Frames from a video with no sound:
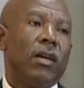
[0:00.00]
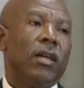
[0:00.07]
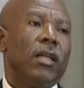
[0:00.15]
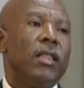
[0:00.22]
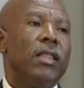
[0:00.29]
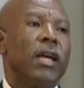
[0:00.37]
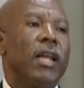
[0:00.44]

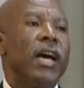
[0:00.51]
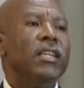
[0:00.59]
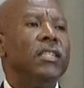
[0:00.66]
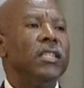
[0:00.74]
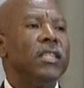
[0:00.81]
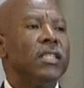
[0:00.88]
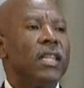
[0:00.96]
the
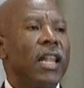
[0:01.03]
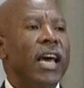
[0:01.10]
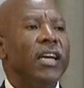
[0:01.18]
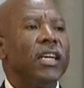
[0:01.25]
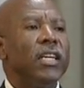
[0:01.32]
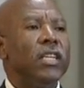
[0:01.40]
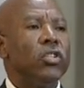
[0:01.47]
rand is
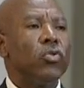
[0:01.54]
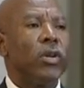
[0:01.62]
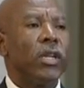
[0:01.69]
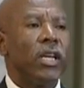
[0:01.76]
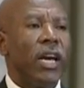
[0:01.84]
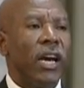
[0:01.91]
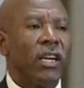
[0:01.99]
likely to
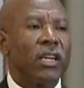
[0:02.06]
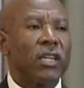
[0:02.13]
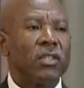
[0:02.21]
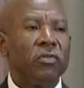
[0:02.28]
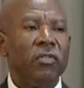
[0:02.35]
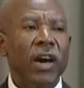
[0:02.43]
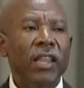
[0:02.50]

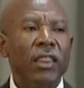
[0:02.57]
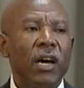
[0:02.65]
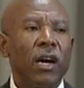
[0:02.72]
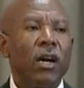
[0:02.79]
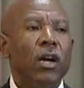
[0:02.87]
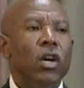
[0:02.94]
react further